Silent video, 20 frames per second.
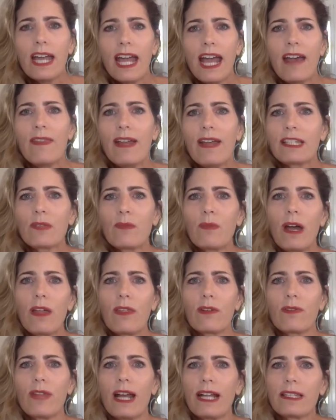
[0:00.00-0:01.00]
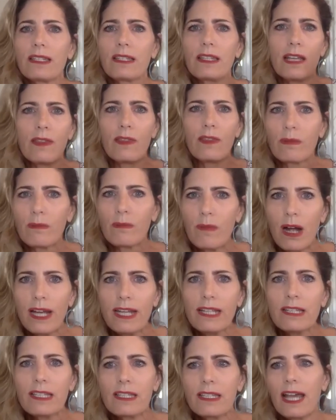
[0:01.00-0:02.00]
And that's whether that's in their
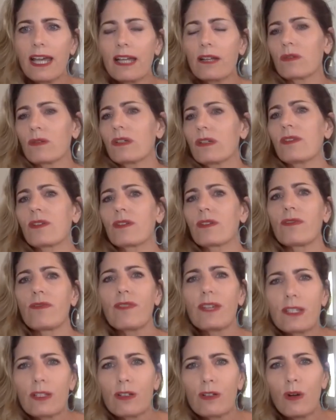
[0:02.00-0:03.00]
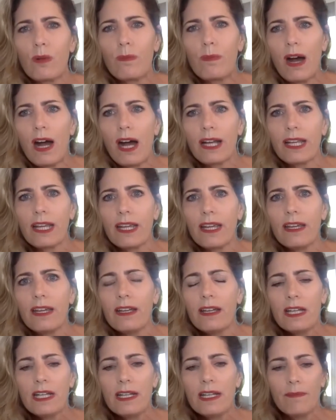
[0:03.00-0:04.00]
mindset or in their physical body.